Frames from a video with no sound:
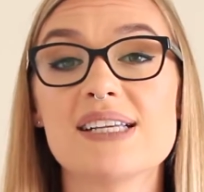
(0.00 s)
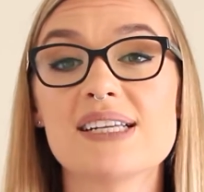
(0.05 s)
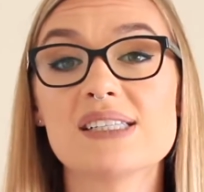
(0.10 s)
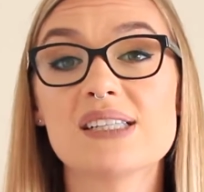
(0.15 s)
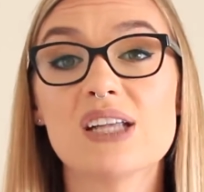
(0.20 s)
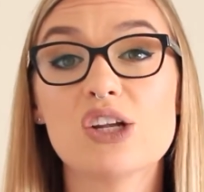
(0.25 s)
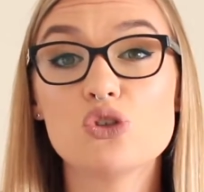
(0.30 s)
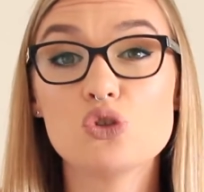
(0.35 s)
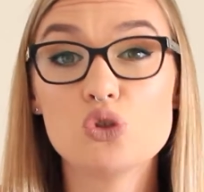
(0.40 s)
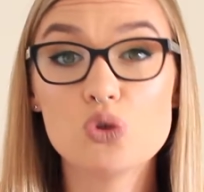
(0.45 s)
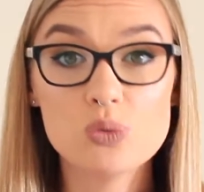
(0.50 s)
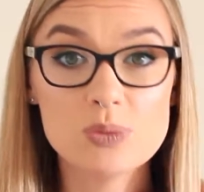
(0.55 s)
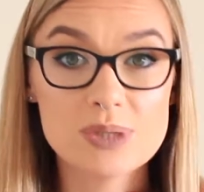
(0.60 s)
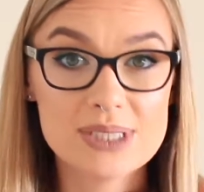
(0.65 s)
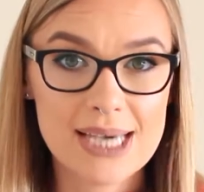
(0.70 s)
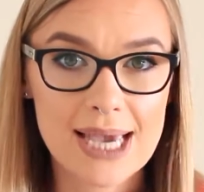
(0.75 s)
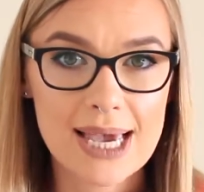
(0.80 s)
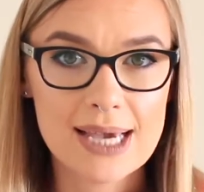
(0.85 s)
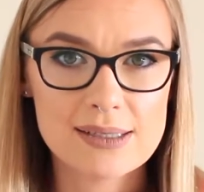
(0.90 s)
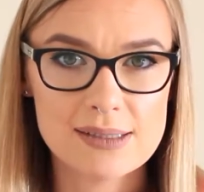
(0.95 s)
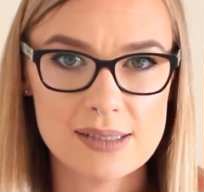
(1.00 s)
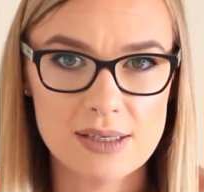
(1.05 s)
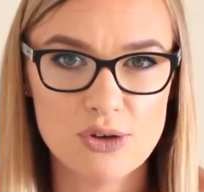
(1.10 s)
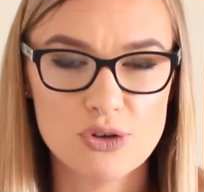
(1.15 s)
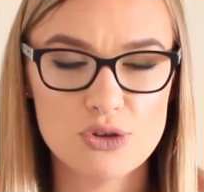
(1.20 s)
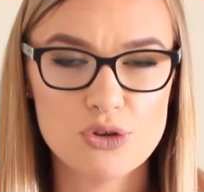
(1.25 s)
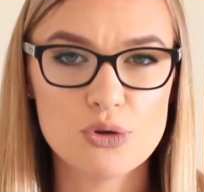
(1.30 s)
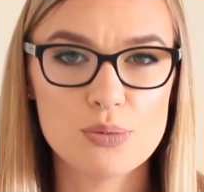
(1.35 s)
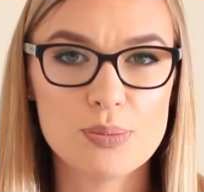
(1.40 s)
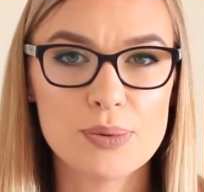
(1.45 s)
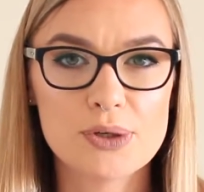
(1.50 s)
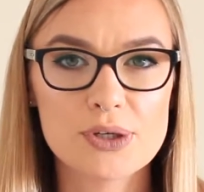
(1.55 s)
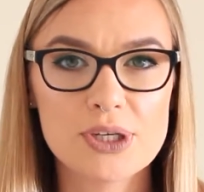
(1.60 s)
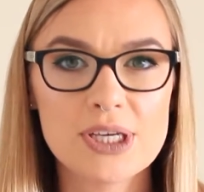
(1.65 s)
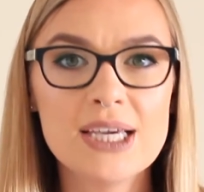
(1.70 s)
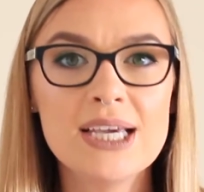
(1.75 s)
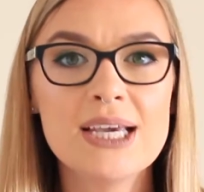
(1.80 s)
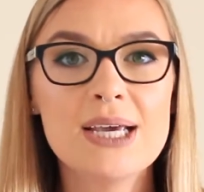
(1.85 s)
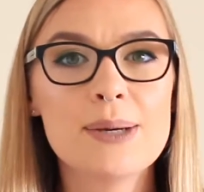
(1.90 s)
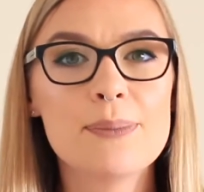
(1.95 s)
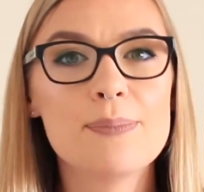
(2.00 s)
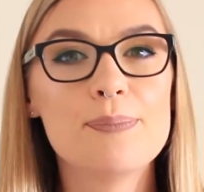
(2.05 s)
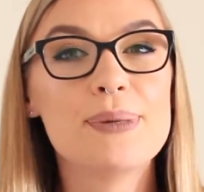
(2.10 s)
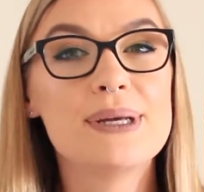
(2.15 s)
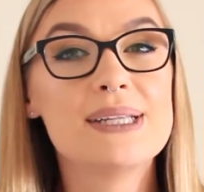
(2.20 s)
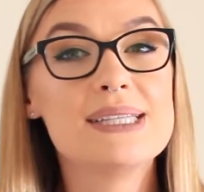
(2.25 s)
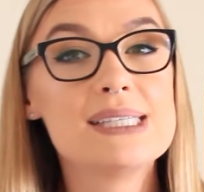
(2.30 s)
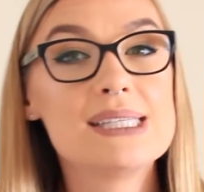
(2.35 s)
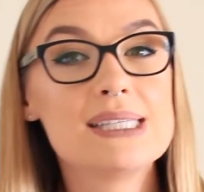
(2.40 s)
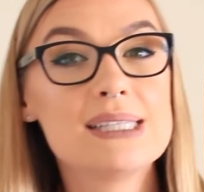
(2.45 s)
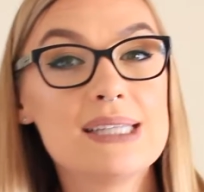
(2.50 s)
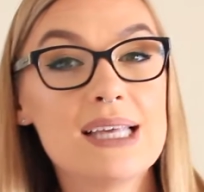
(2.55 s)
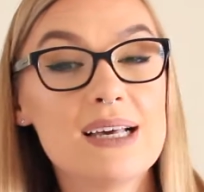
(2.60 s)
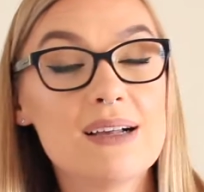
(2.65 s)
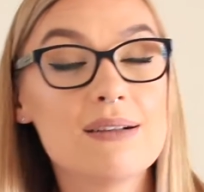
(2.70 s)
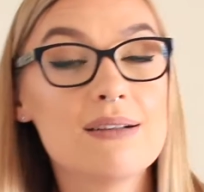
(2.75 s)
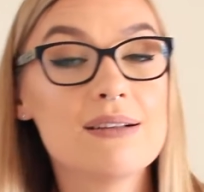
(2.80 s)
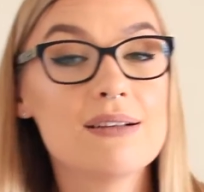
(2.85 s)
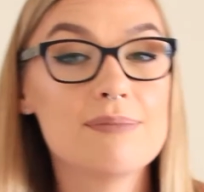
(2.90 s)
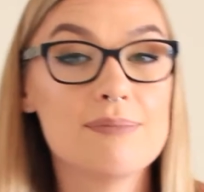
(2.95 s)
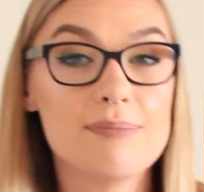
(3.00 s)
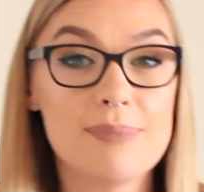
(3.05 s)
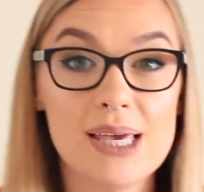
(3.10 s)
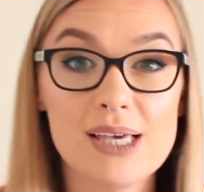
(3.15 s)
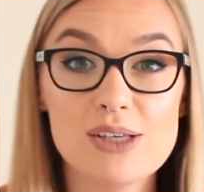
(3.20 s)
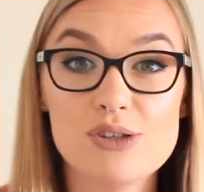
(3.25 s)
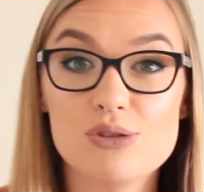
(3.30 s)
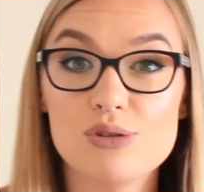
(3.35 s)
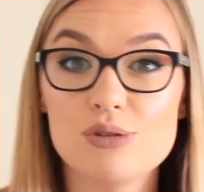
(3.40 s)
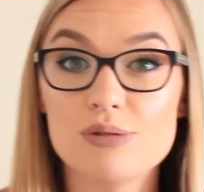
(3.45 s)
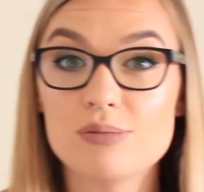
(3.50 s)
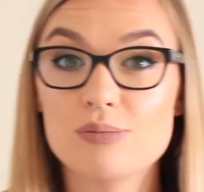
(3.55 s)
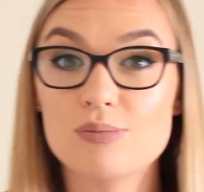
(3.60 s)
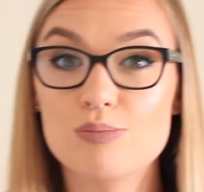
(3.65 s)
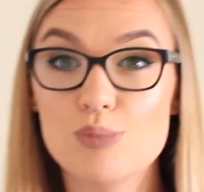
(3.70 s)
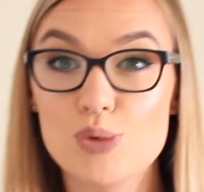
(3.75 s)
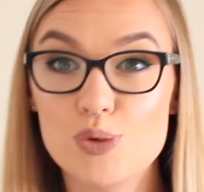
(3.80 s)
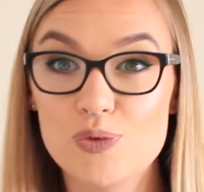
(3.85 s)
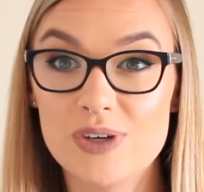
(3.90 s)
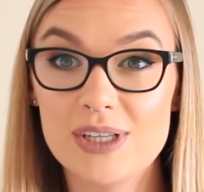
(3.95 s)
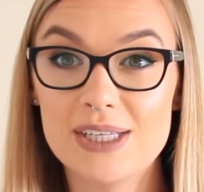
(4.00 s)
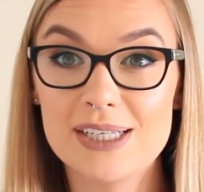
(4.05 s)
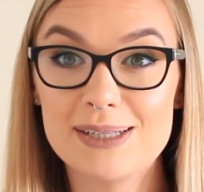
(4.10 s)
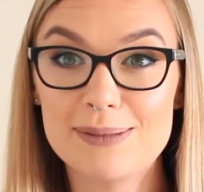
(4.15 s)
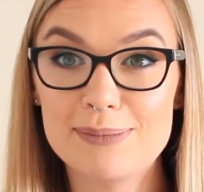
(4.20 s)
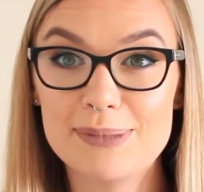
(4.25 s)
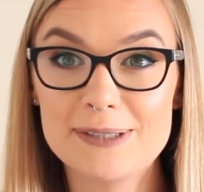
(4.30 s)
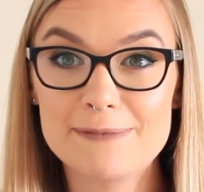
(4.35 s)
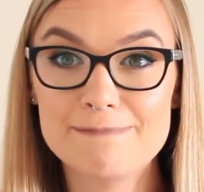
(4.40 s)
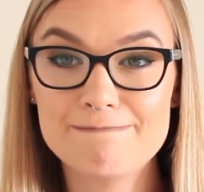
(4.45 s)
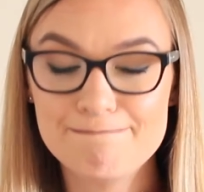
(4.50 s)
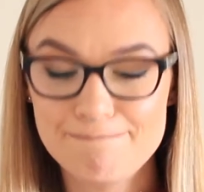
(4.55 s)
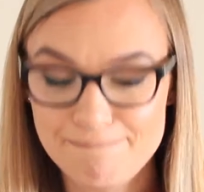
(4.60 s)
that is not too taxing on your body, but still makes you move a little bit.